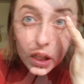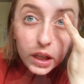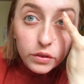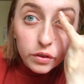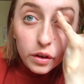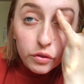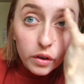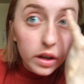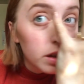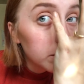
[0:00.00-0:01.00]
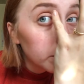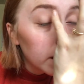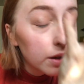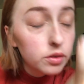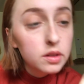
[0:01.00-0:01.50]
For the front of the
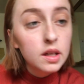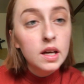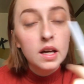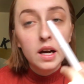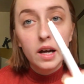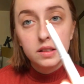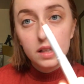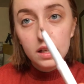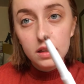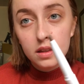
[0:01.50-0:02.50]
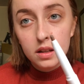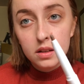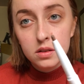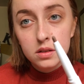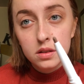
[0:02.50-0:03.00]
brows, I take
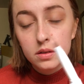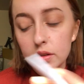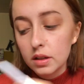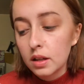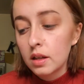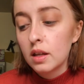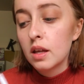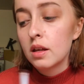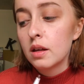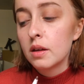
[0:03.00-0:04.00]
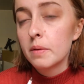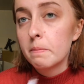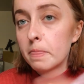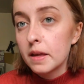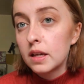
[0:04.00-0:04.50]
this
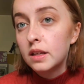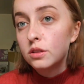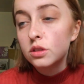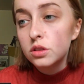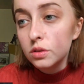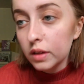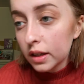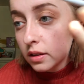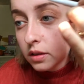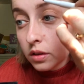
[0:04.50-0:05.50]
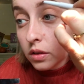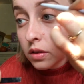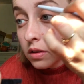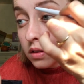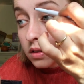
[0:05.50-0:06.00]
and I just do like a little
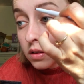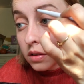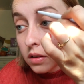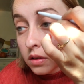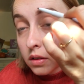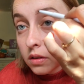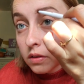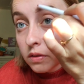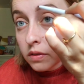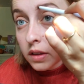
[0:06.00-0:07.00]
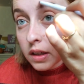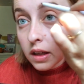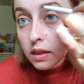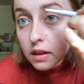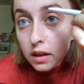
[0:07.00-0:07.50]
flicky
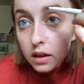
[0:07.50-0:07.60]
thing.